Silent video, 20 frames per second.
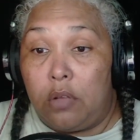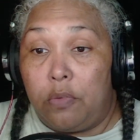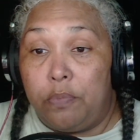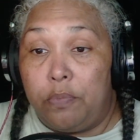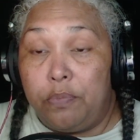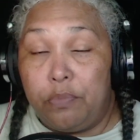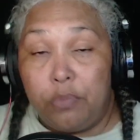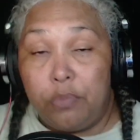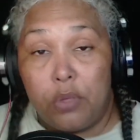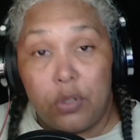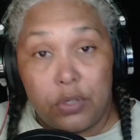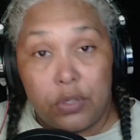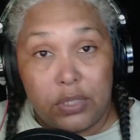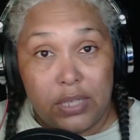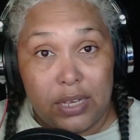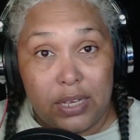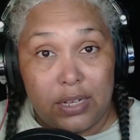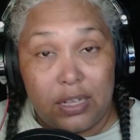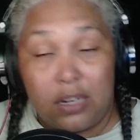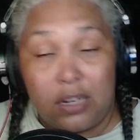
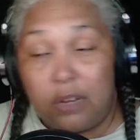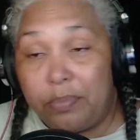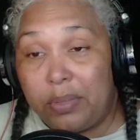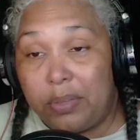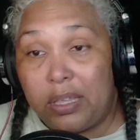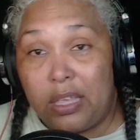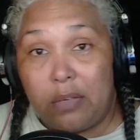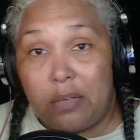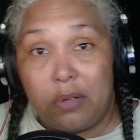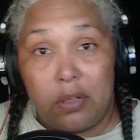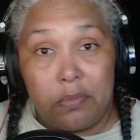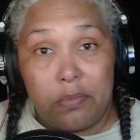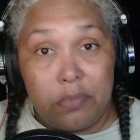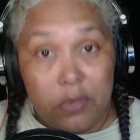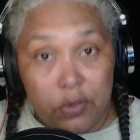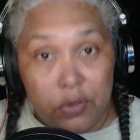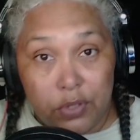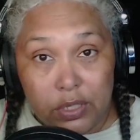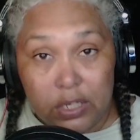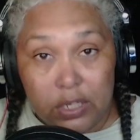music and I became a
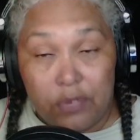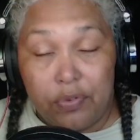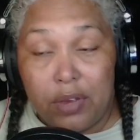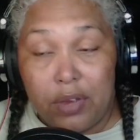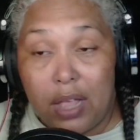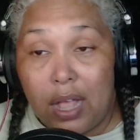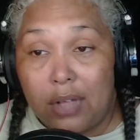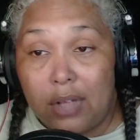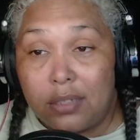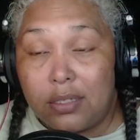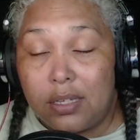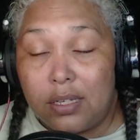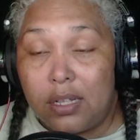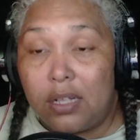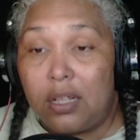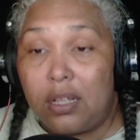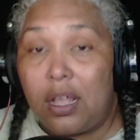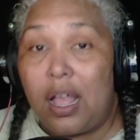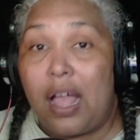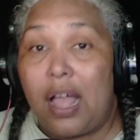music
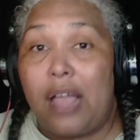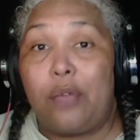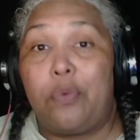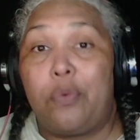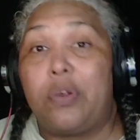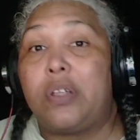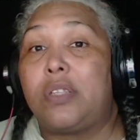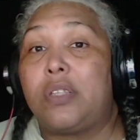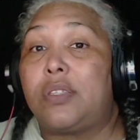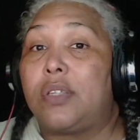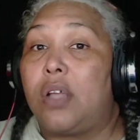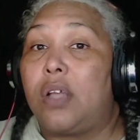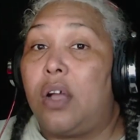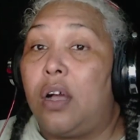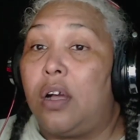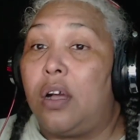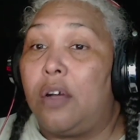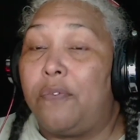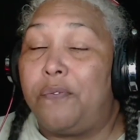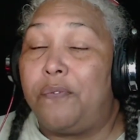reactor, I was
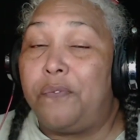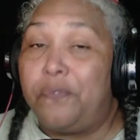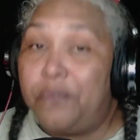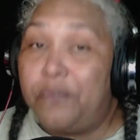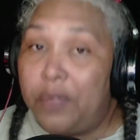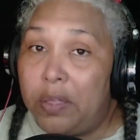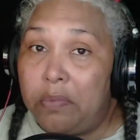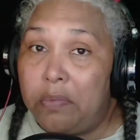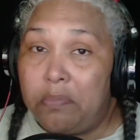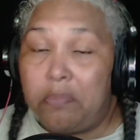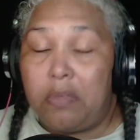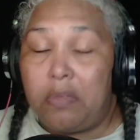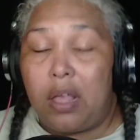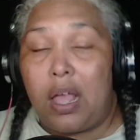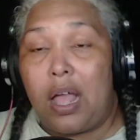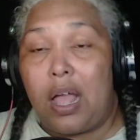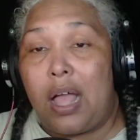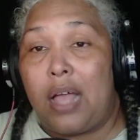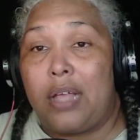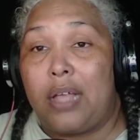a film
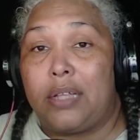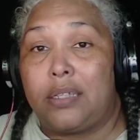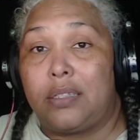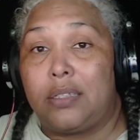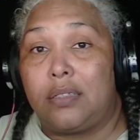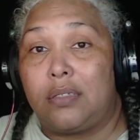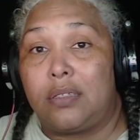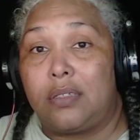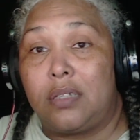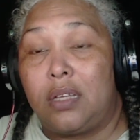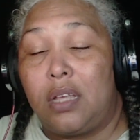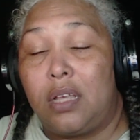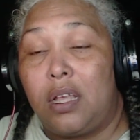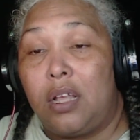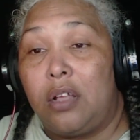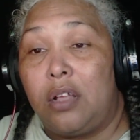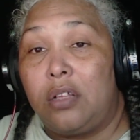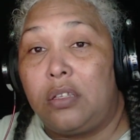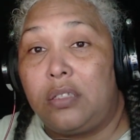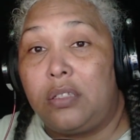and
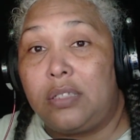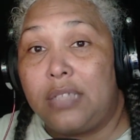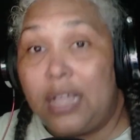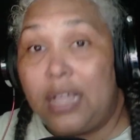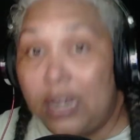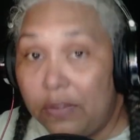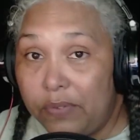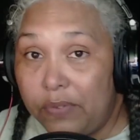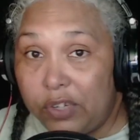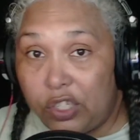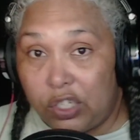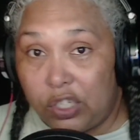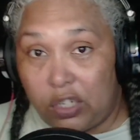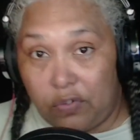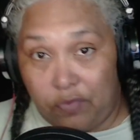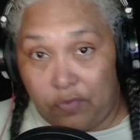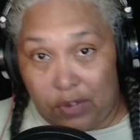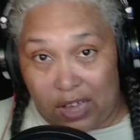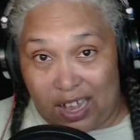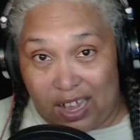
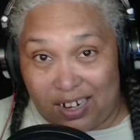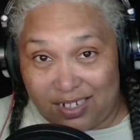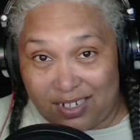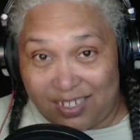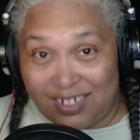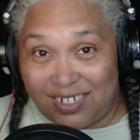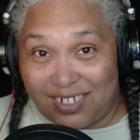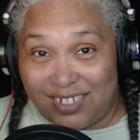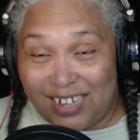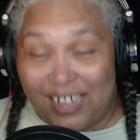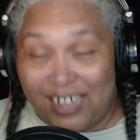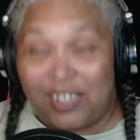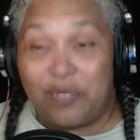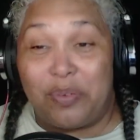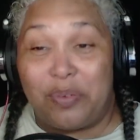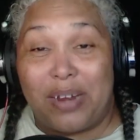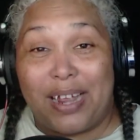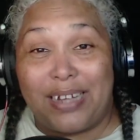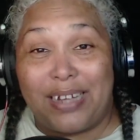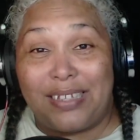television reactor. That's
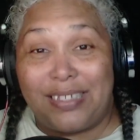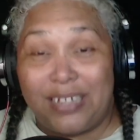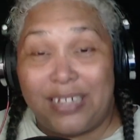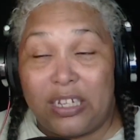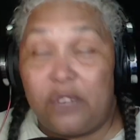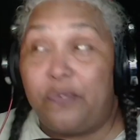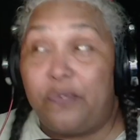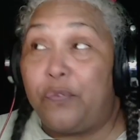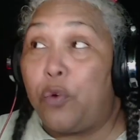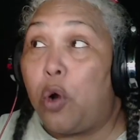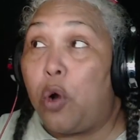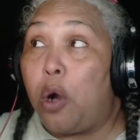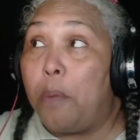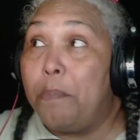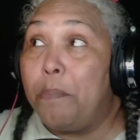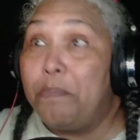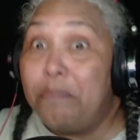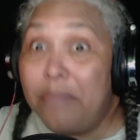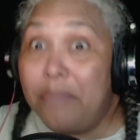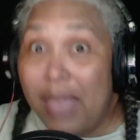what I did for
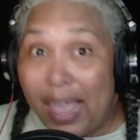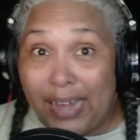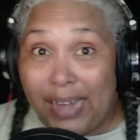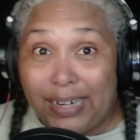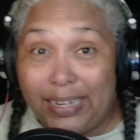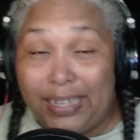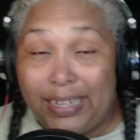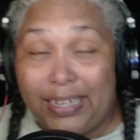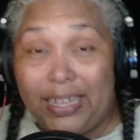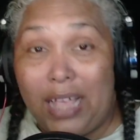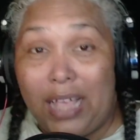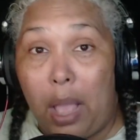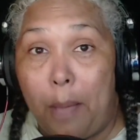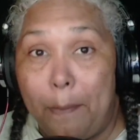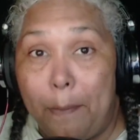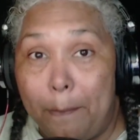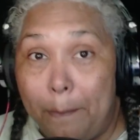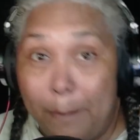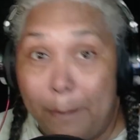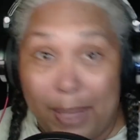many,
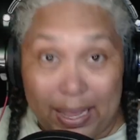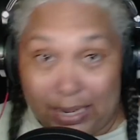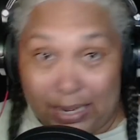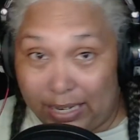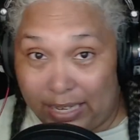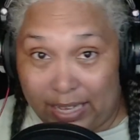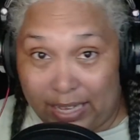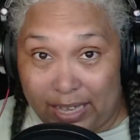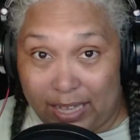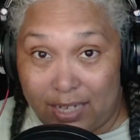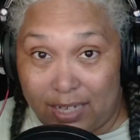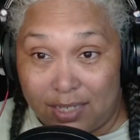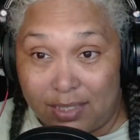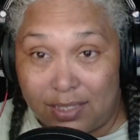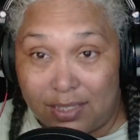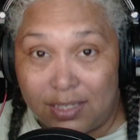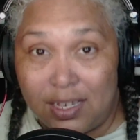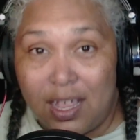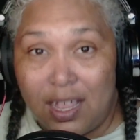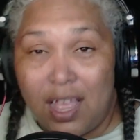many
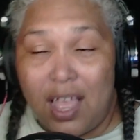years.